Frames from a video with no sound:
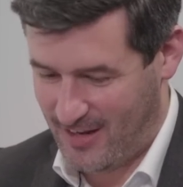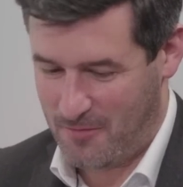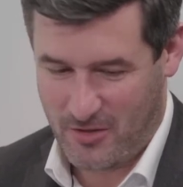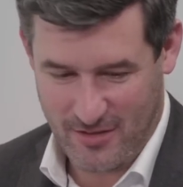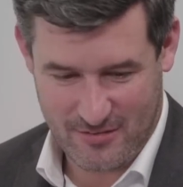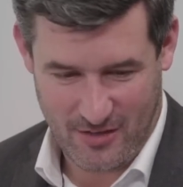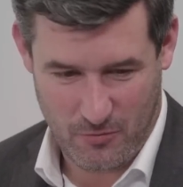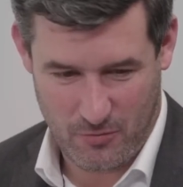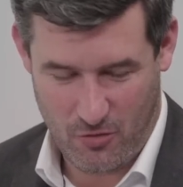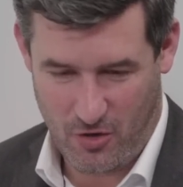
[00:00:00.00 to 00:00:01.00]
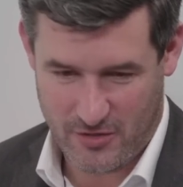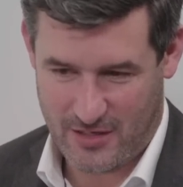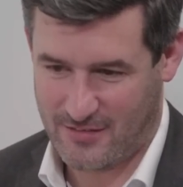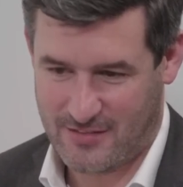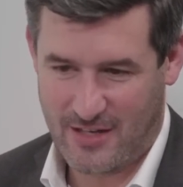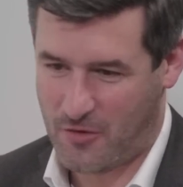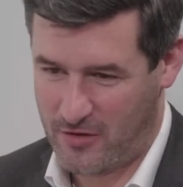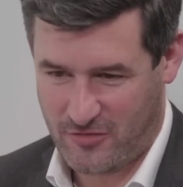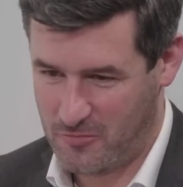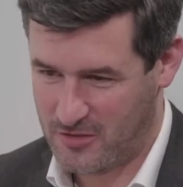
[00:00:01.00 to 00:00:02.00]
I'm on this side with Rod. And say the
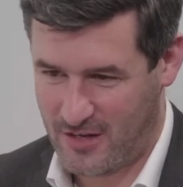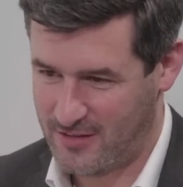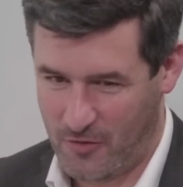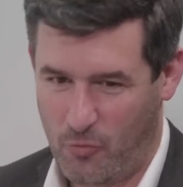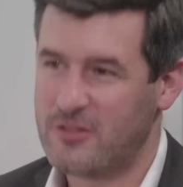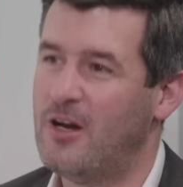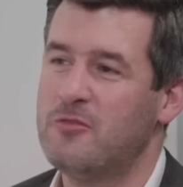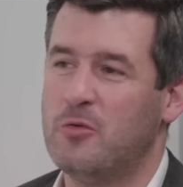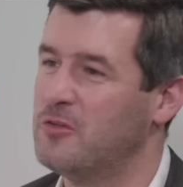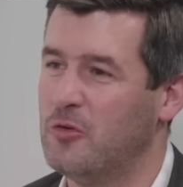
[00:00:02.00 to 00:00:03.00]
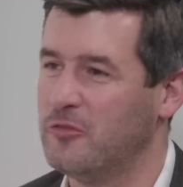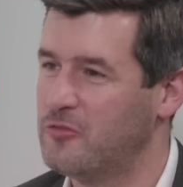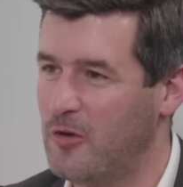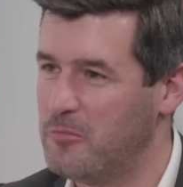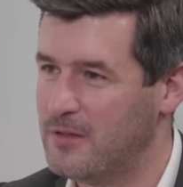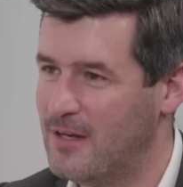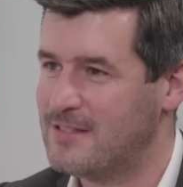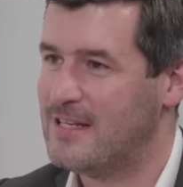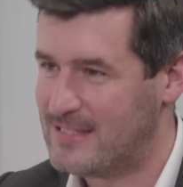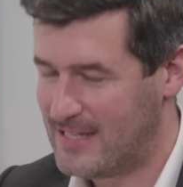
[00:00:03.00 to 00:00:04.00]
question was, I don't know, what time do you want doors to open?
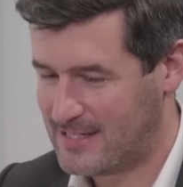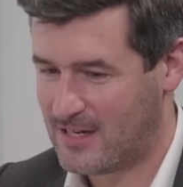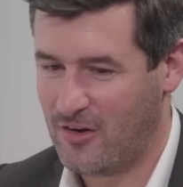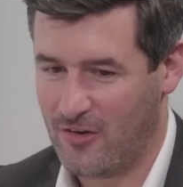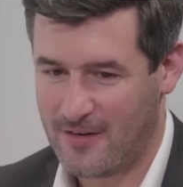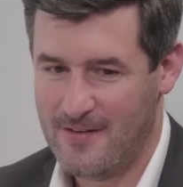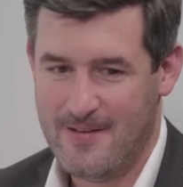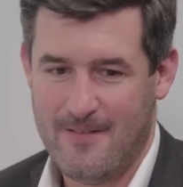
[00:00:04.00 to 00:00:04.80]
I'd say 6 o'clock.